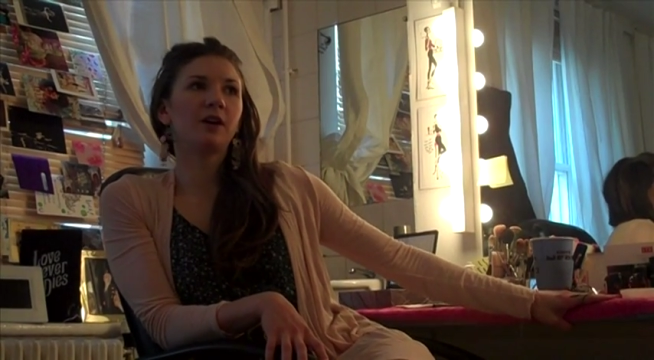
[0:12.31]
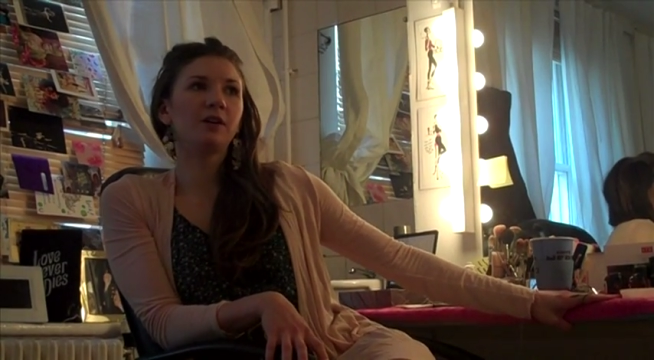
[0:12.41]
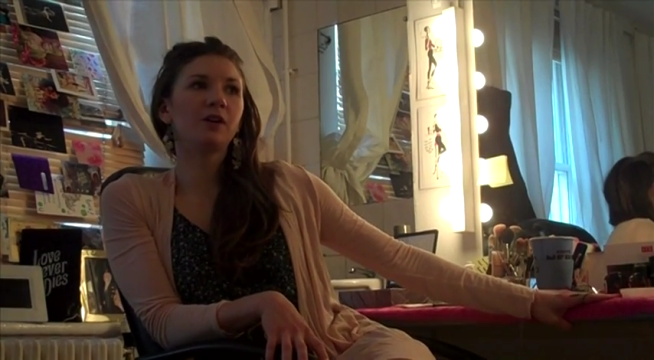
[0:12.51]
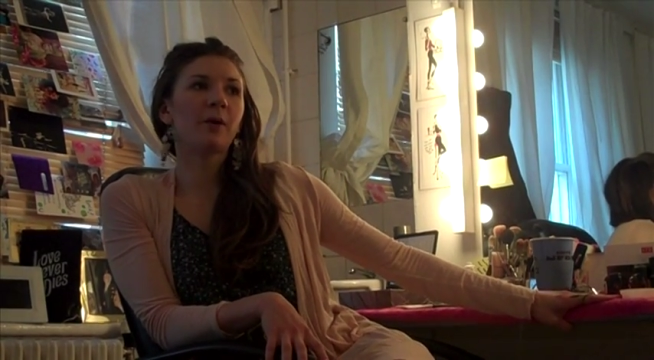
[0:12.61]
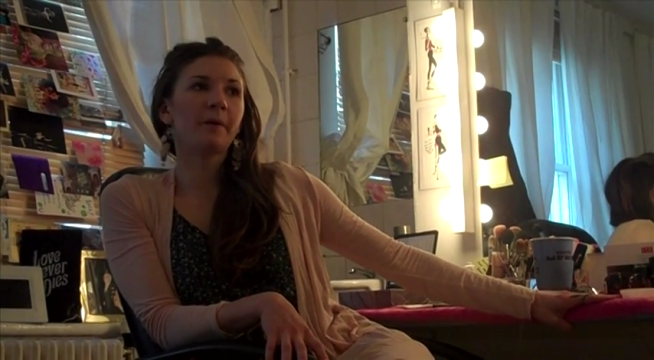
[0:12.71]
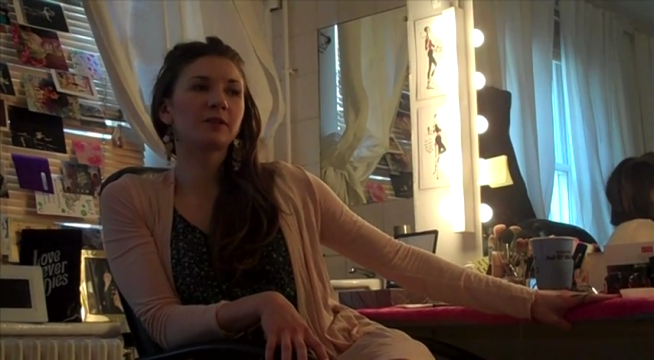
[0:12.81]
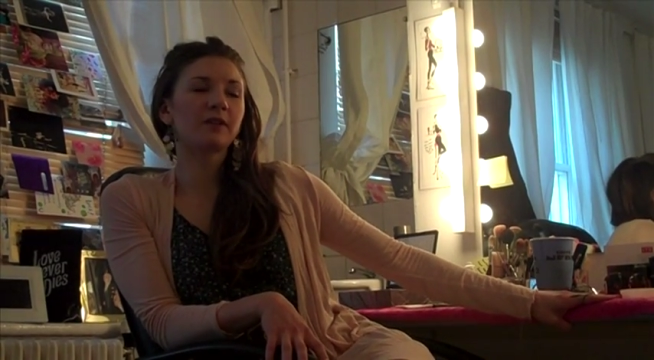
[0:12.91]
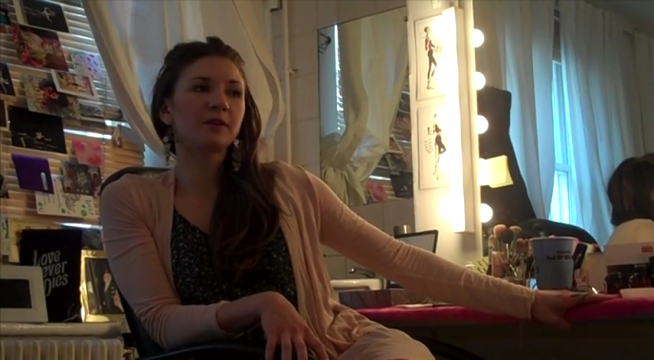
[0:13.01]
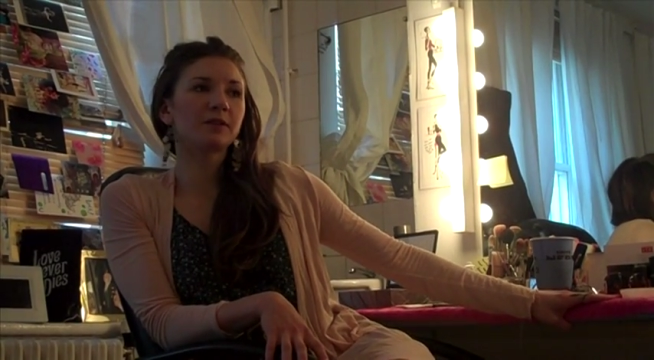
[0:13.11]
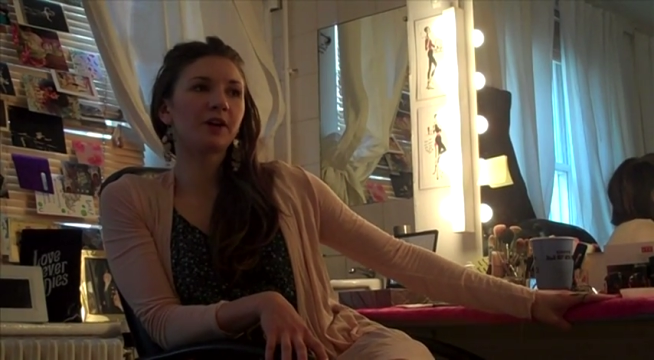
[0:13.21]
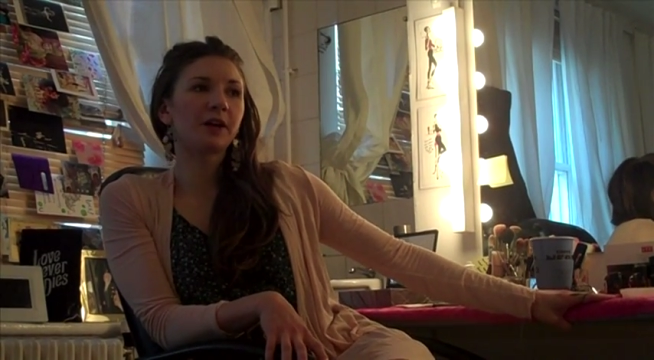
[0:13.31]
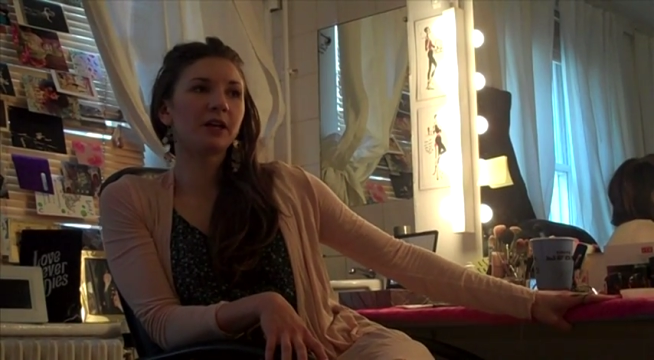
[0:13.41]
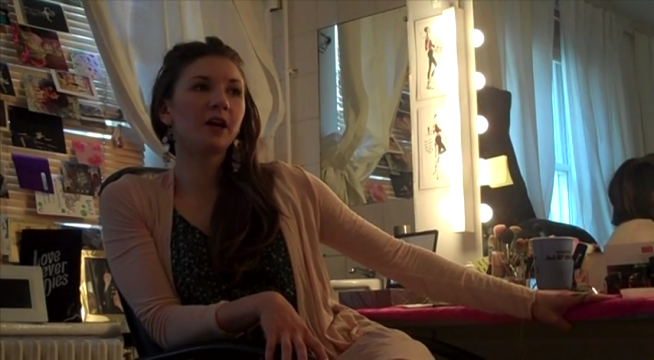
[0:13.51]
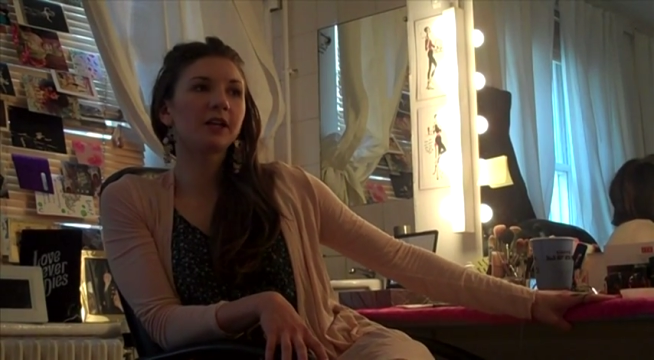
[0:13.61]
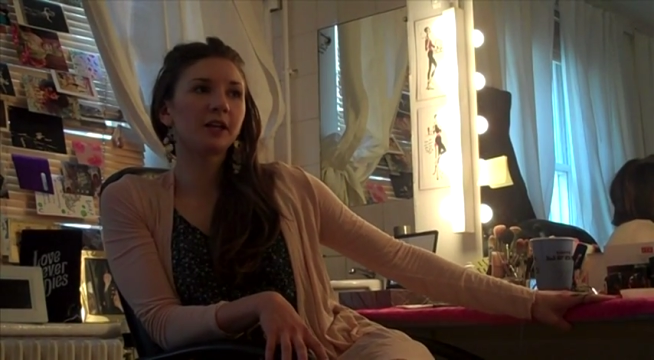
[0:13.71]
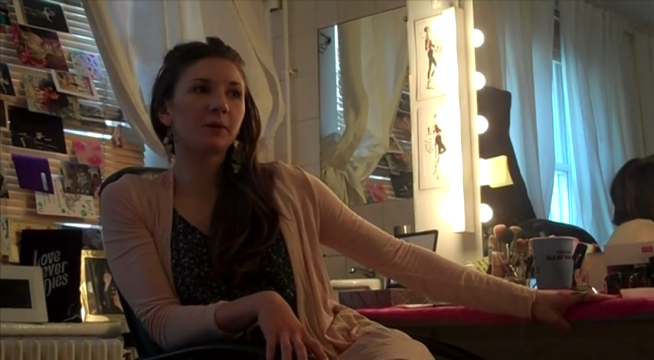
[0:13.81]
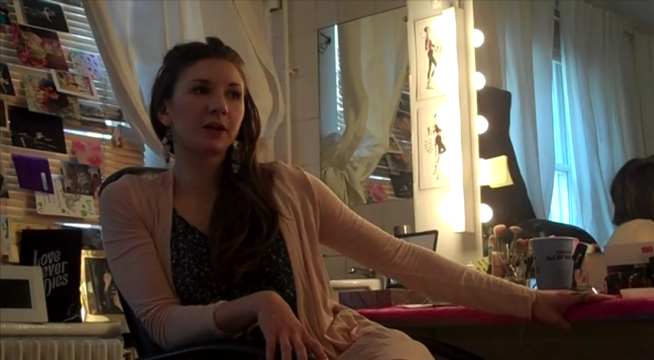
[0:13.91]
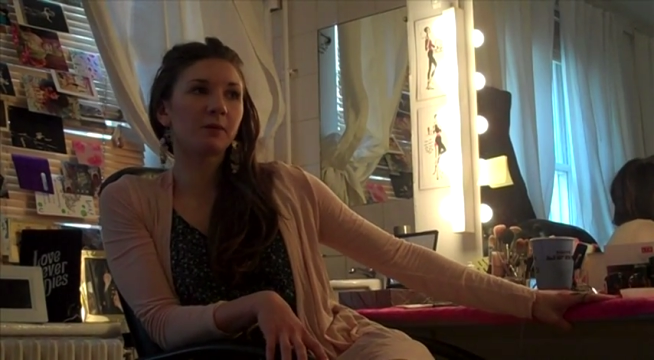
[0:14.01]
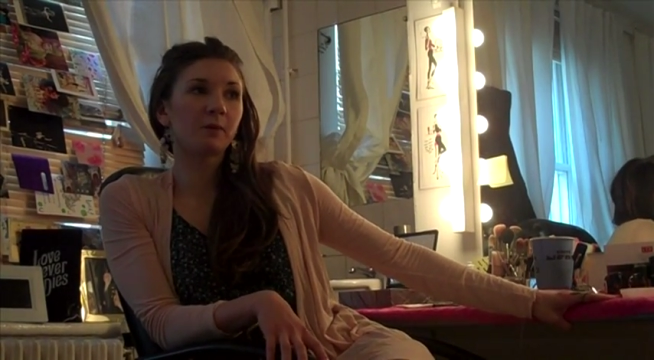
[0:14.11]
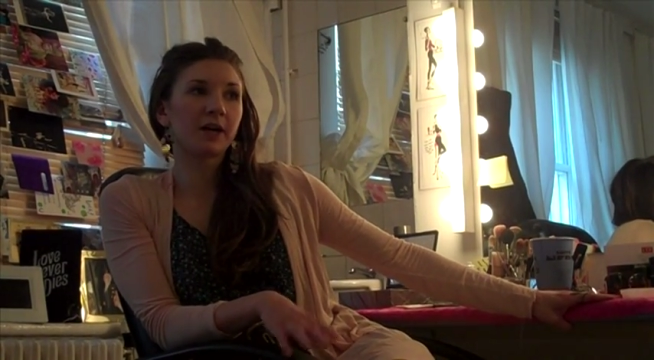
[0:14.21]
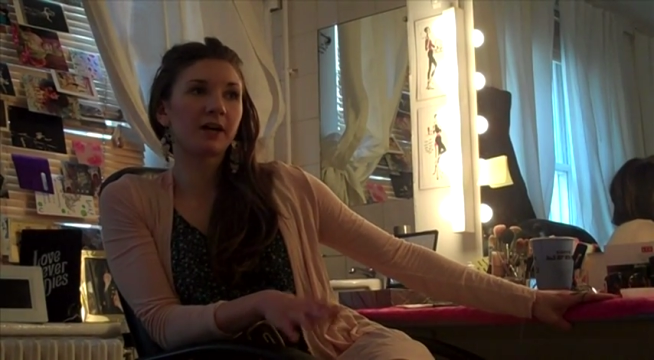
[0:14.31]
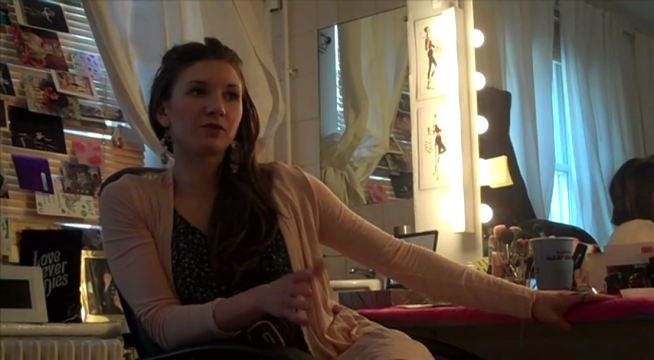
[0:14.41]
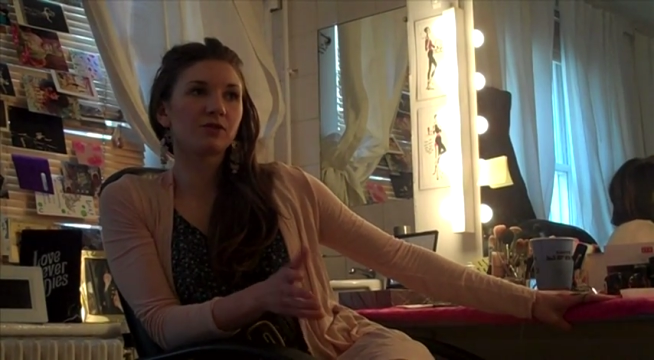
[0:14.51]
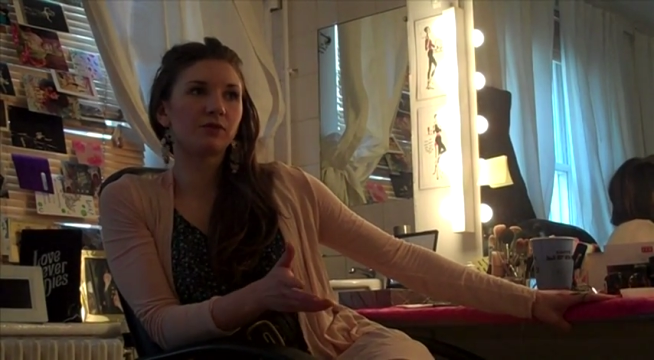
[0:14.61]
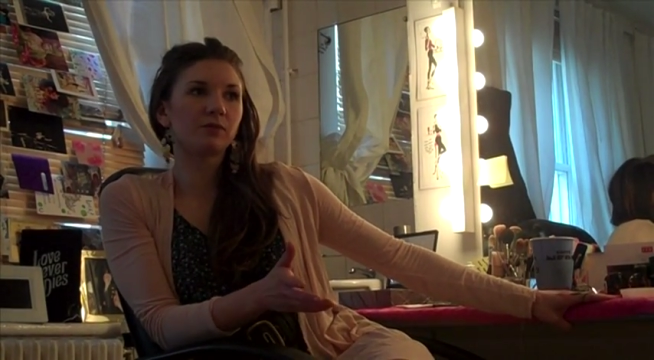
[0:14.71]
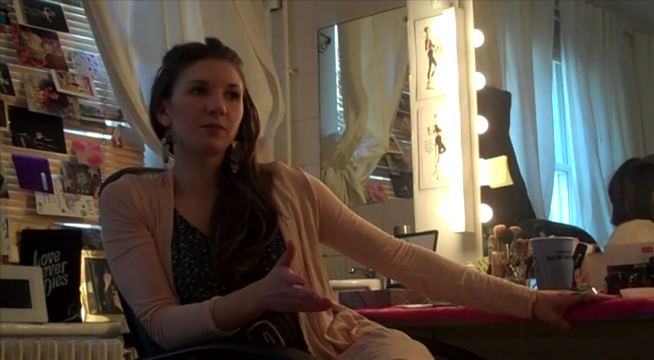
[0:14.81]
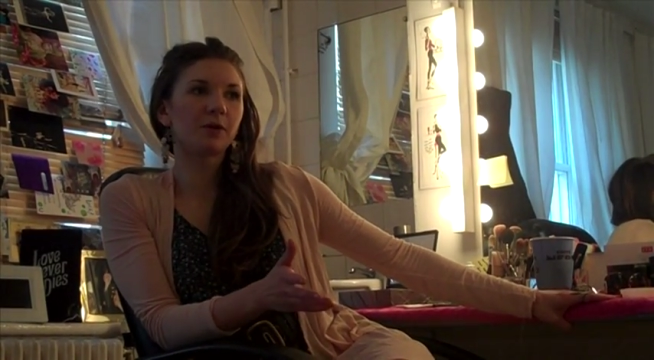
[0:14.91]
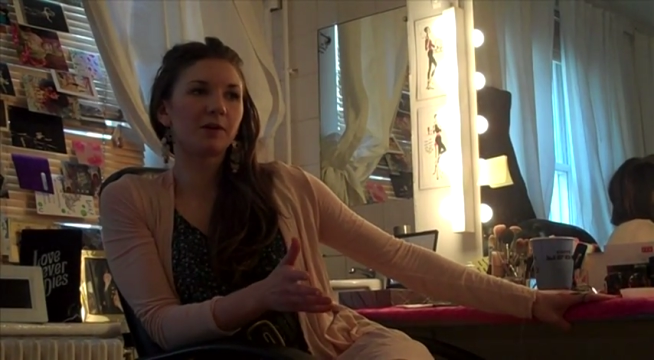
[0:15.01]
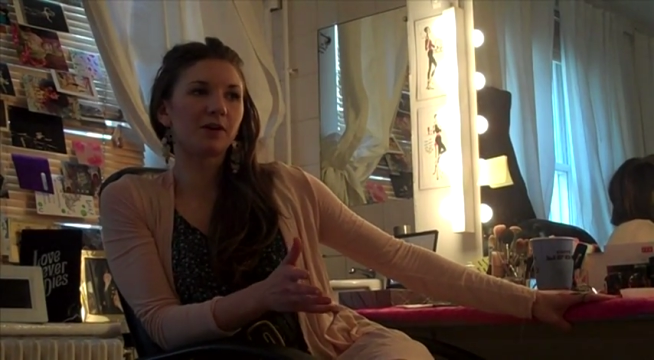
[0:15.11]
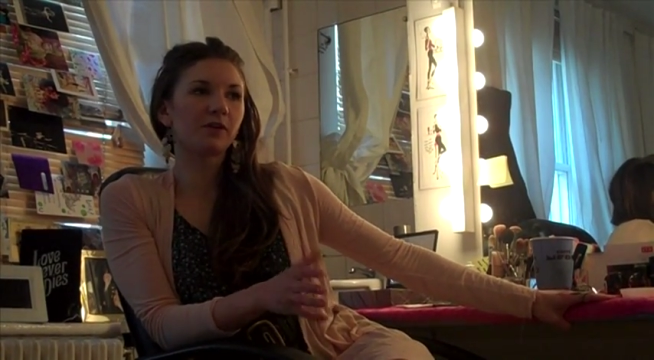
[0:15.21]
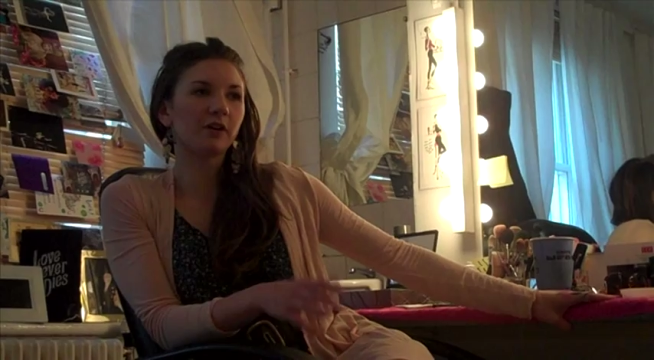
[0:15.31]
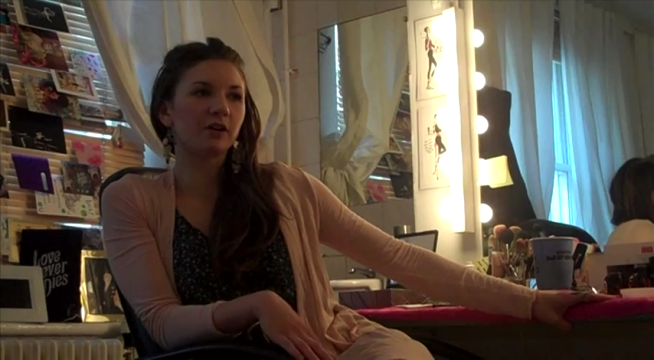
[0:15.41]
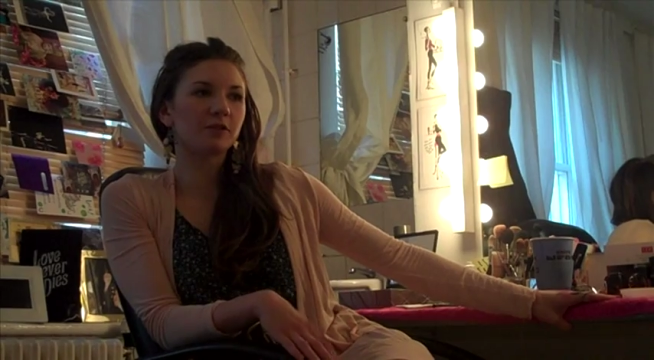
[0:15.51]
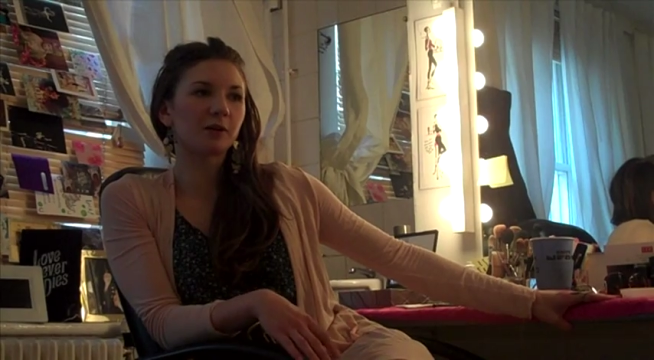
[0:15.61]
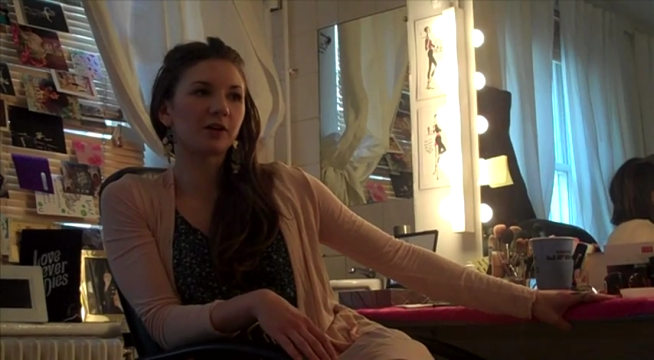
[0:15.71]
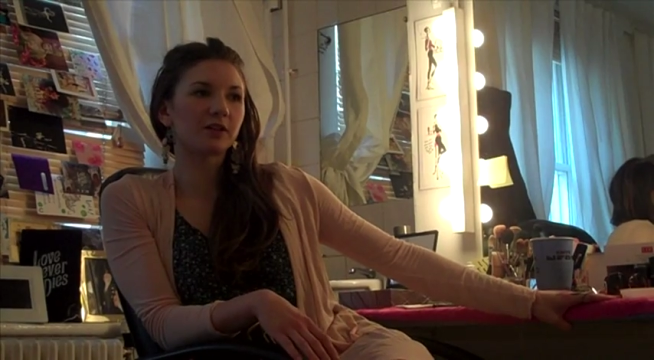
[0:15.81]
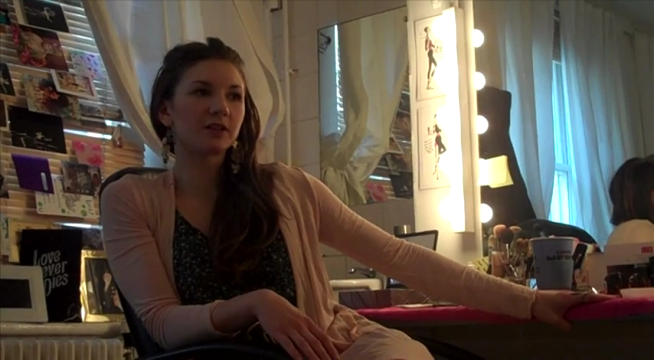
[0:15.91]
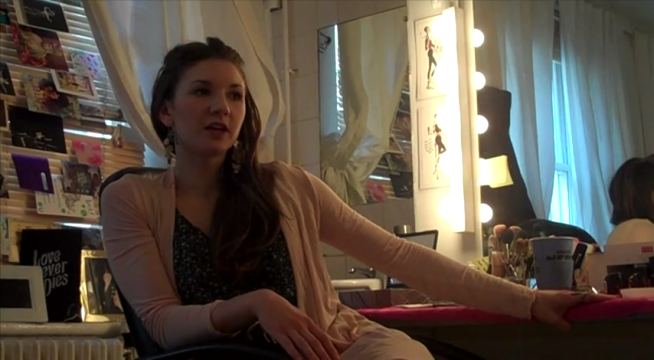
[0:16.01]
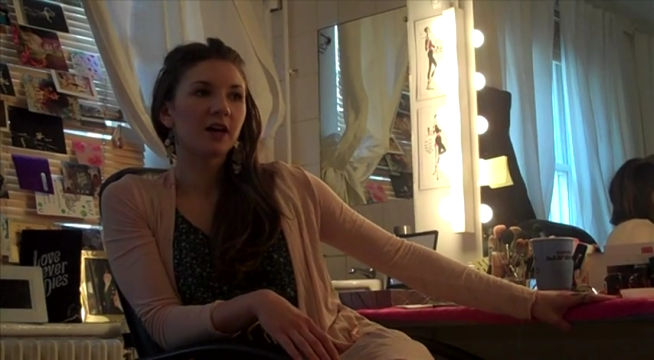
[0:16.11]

you know I was very lucky when Andrew put me in Hollyoaks because